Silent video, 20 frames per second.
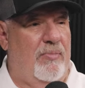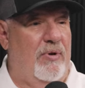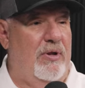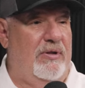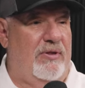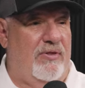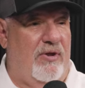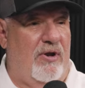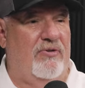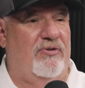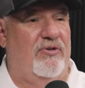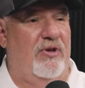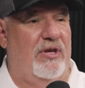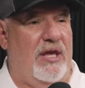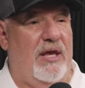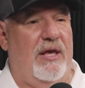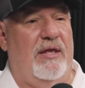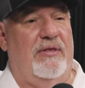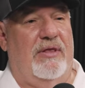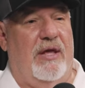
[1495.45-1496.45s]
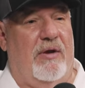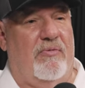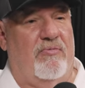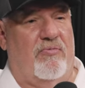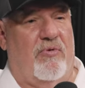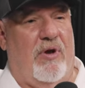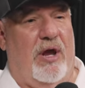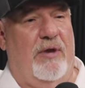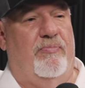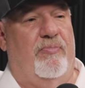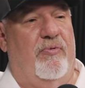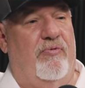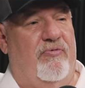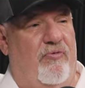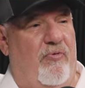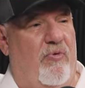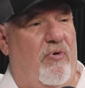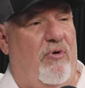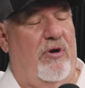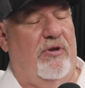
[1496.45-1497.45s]
But there's a kid that right
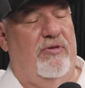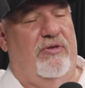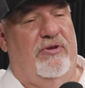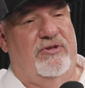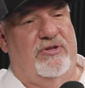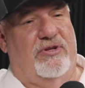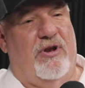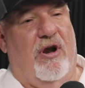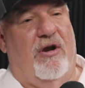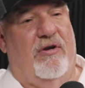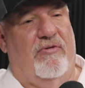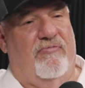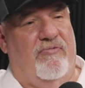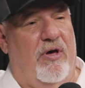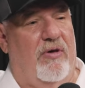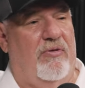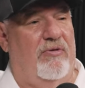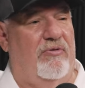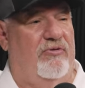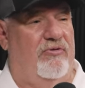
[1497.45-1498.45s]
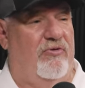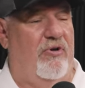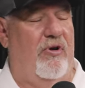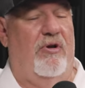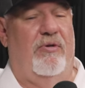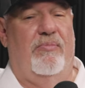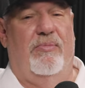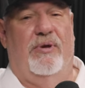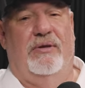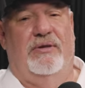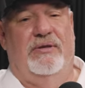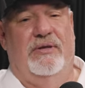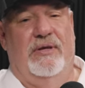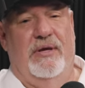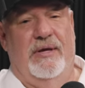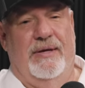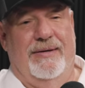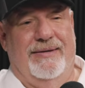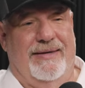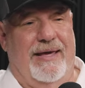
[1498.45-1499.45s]
before the start of all those tournaments
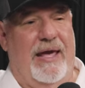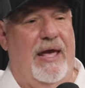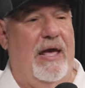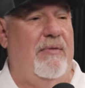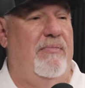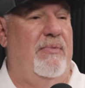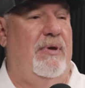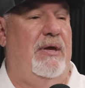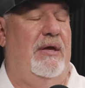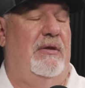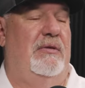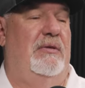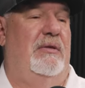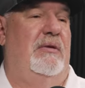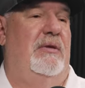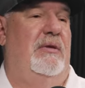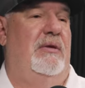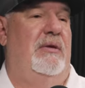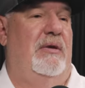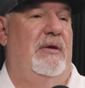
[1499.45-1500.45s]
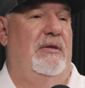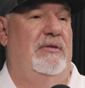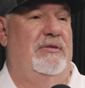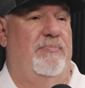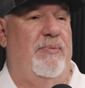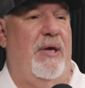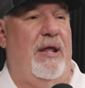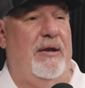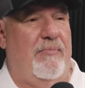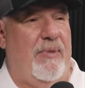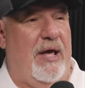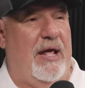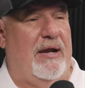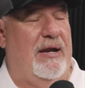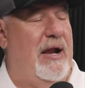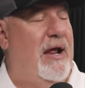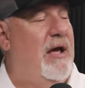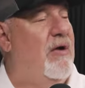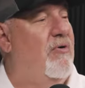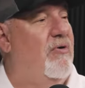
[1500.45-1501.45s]
came in and spent about an